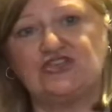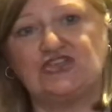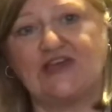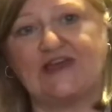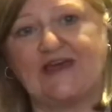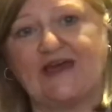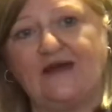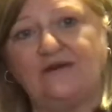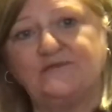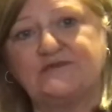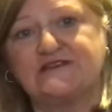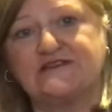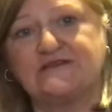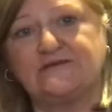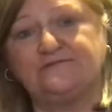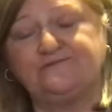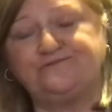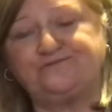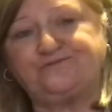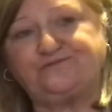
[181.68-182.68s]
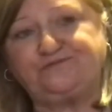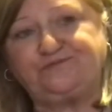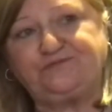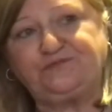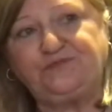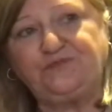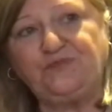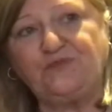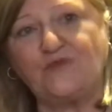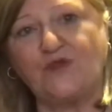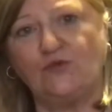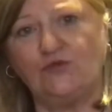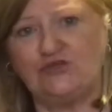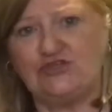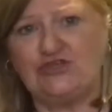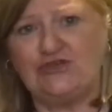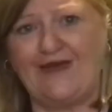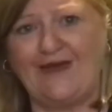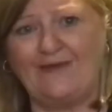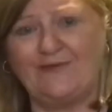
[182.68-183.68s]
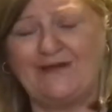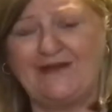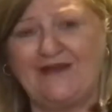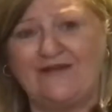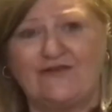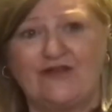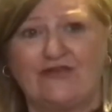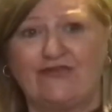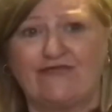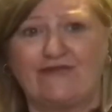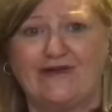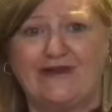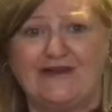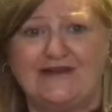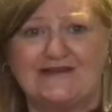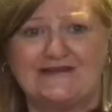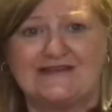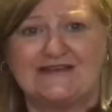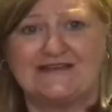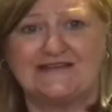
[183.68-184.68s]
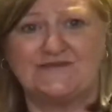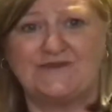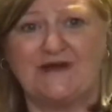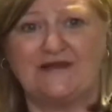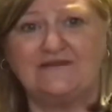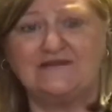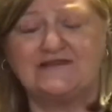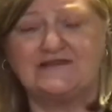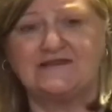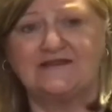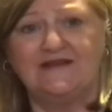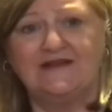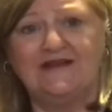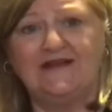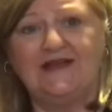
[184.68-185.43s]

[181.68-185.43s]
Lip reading: checkups, which happen every 3 to 6 months,